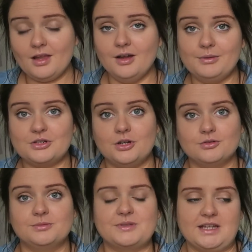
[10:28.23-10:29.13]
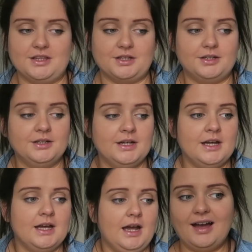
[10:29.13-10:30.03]
and we told them together.
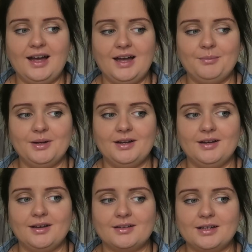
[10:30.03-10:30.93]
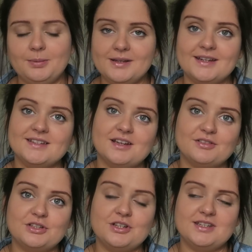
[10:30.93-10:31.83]
A couple of days
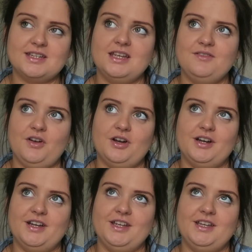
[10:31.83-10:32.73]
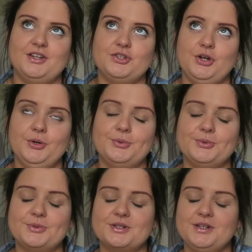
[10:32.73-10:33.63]
after New Year's Eve, I
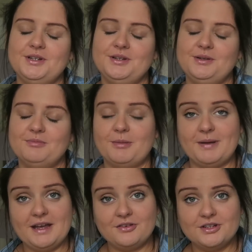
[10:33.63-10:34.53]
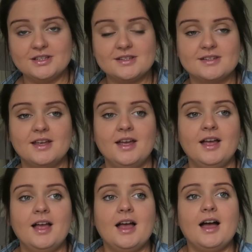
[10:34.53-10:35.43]
told my parents,
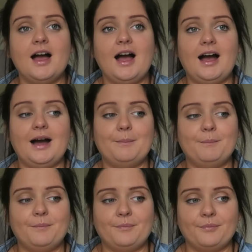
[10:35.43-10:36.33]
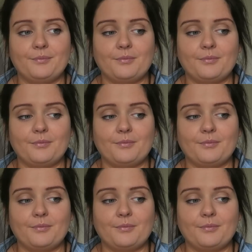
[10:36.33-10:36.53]
and